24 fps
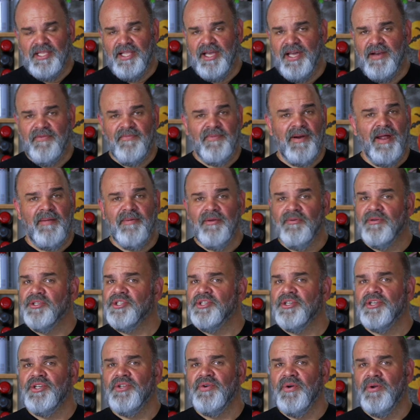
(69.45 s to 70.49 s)
lot of probably what
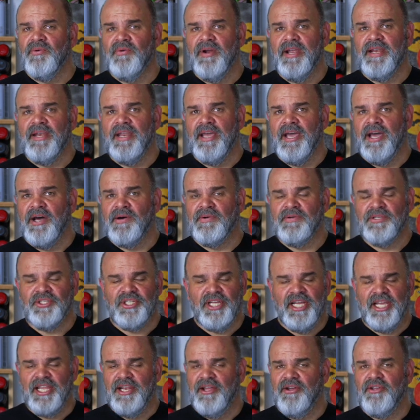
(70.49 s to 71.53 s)
you're doing right now,
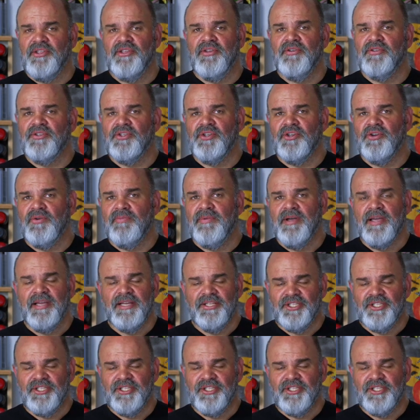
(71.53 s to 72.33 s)
checking out YouTube,